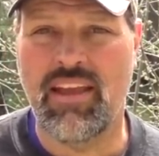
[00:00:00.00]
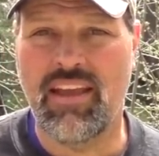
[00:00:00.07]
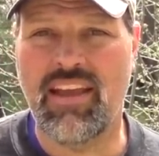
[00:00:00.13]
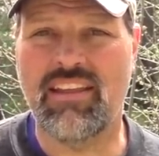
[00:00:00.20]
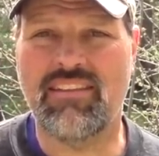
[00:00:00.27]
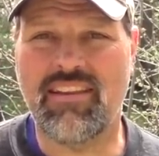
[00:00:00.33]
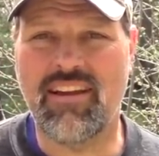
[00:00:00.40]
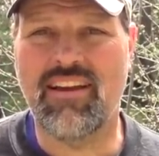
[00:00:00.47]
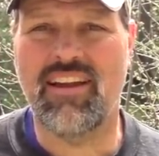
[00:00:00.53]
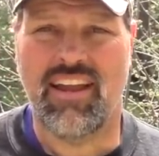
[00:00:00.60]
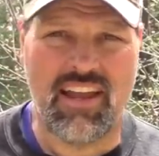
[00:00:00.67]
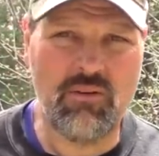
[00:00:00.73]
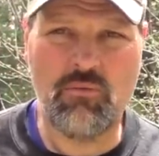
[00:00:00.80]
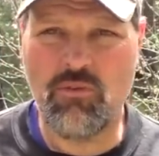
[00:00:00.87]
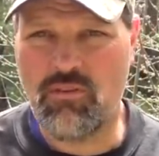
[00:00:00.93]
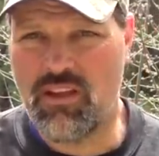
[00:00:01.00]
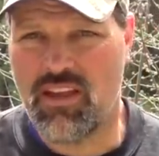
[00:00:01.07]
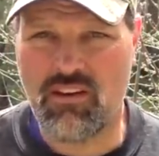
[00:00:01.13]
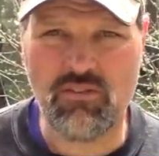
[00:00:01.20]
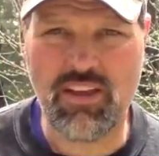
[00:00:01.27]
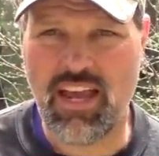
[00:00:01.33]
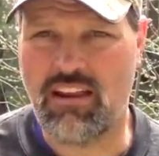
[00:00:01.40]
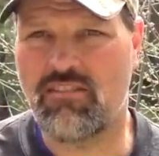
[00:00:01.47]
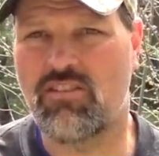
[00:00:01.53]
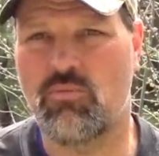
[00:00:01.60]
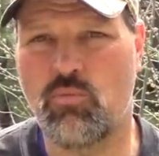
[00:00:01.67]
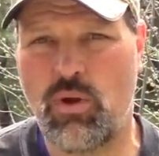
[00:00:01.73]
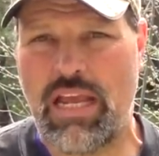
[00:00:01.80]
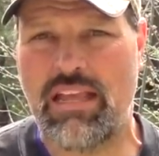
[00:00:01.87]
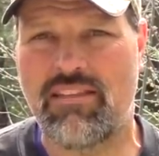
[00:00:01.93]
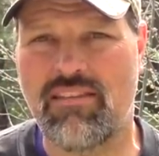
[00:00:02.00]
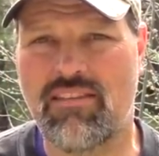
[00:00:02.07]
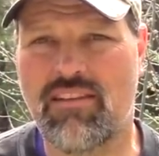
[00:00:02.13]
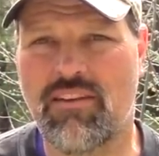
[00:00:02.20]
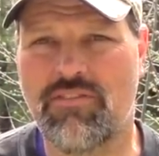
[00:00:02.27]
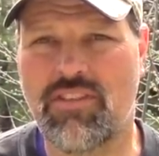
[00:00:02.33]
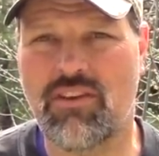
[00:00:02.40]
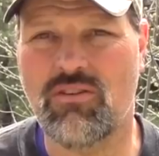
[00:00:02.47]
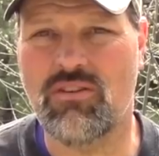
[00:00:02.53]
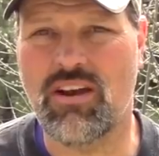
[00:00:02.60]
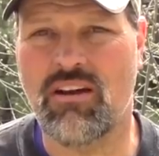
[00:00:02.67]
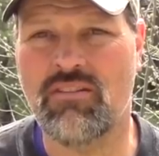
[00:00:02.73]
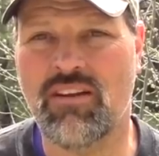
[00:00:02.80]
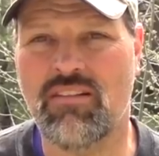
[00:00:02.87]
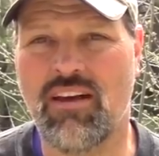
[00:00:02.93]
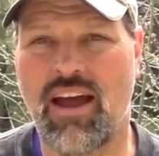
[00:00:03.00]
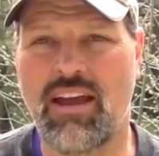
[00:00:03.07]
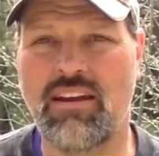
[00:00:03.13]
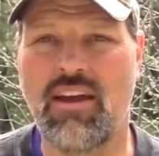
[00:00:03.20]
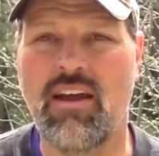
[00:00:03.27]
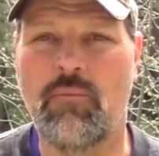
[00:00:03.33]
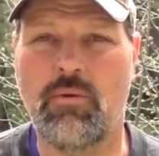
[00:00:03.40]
It'll catch some weeds and stuff that go down the line,